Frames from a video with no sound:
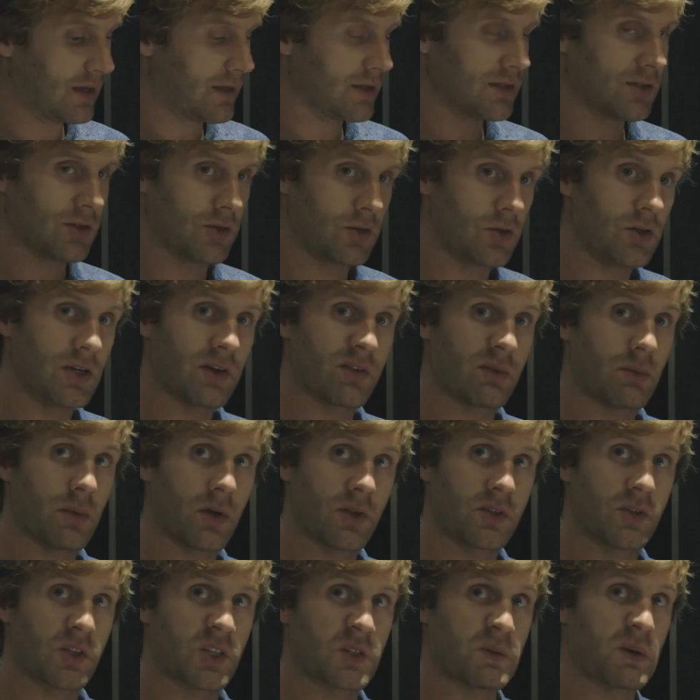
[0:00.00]
So 2 different
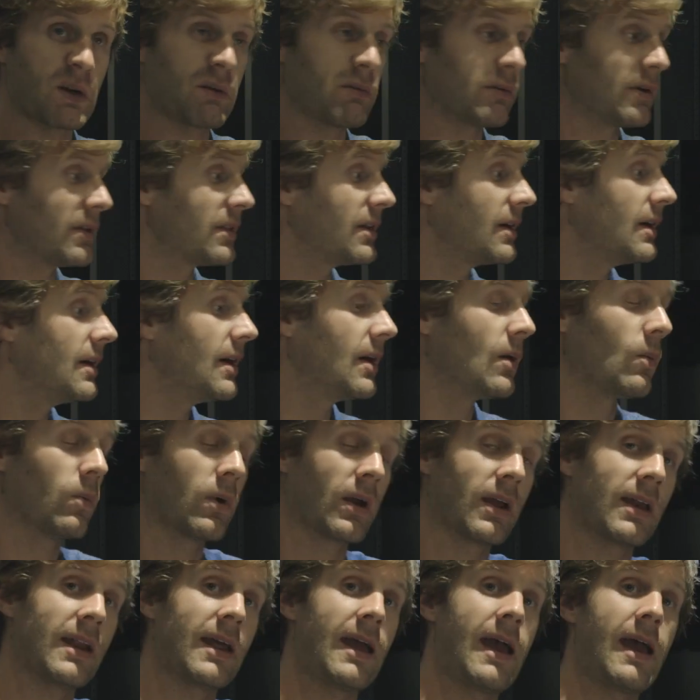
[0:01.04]
modes to experiment with.
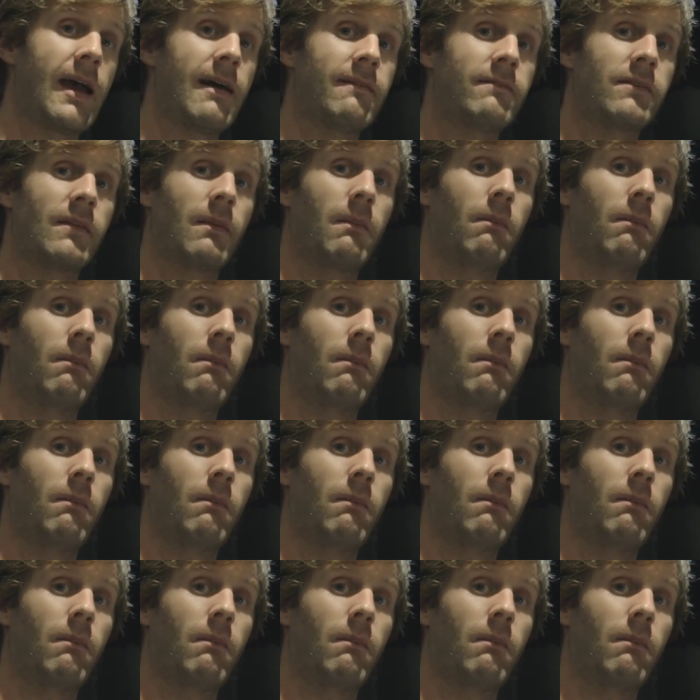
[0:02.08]
We're going to have